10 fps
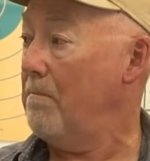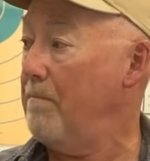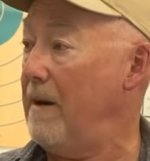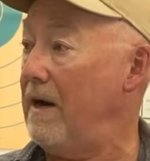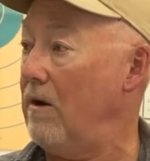
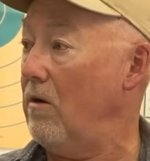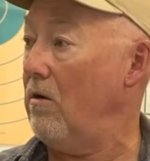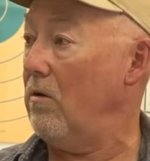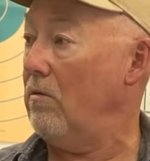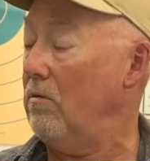
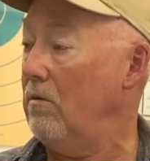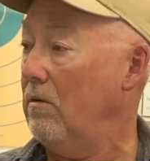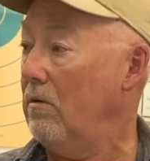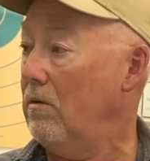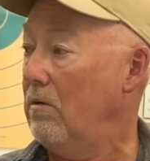barrel
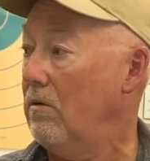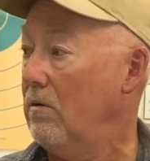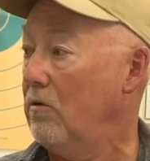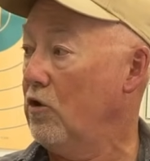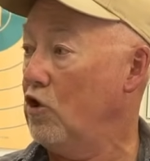
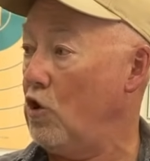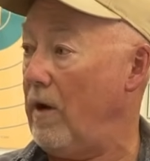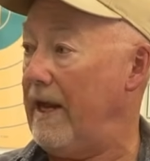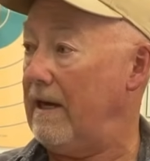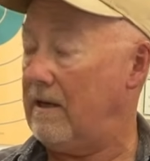
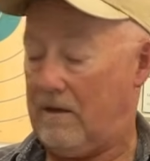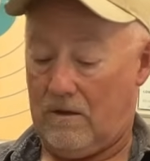joint,